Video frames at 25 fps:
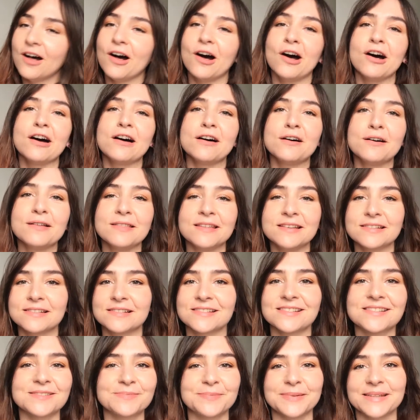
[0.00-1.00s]
Oh, this
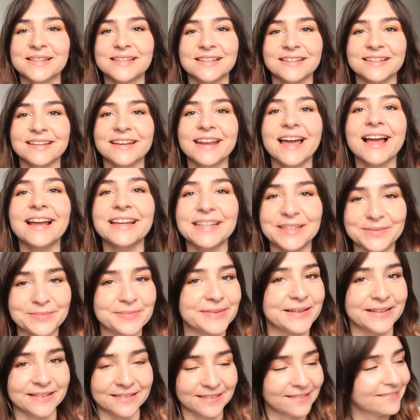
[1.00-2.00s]
has been a
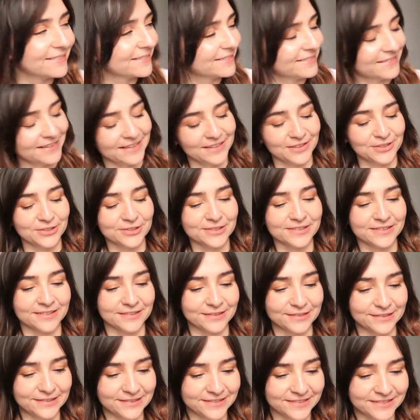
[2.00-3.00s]
nightmare. Right, hold
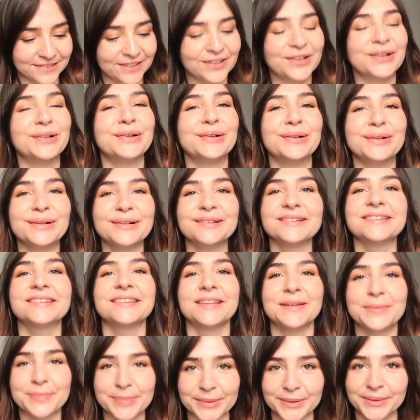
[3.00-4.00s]
on. Hold
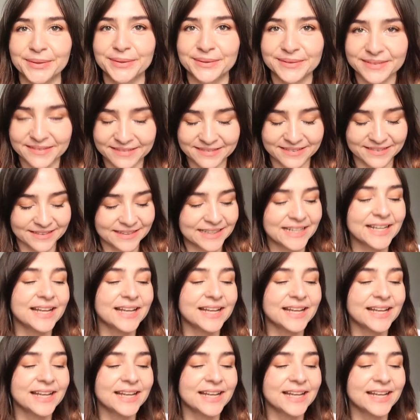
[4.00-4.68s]
the boat.